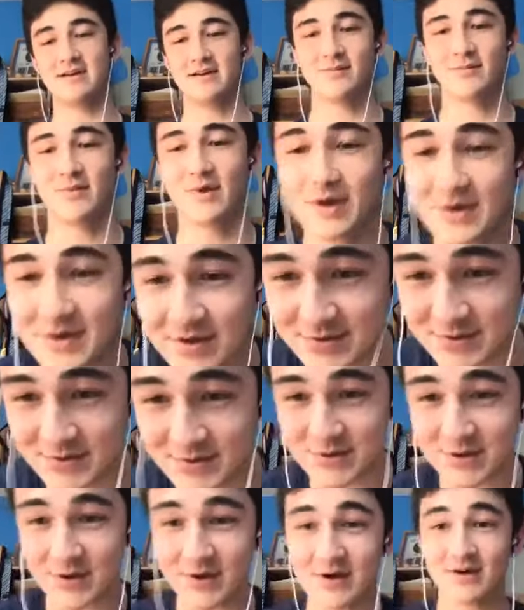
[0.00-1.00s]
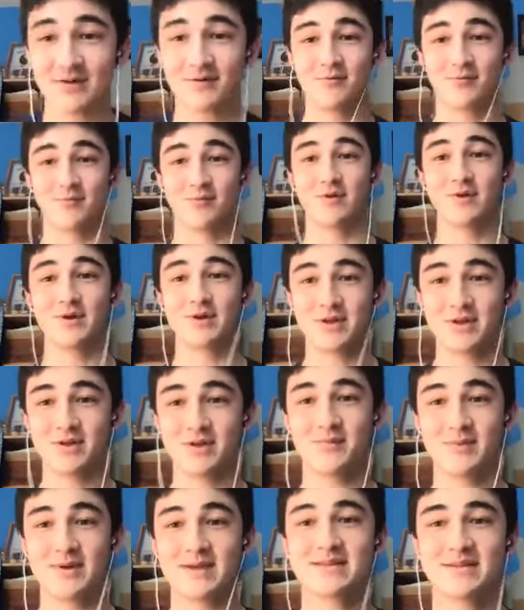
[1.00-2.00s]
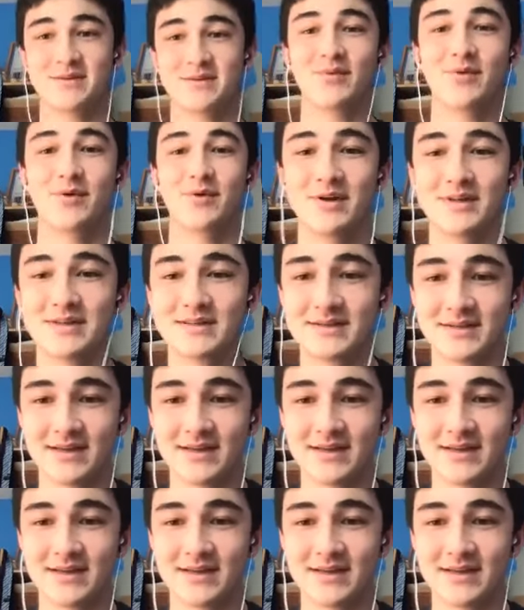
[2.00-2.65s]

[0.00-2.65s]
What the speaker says: Monica and Tushar have really amazing points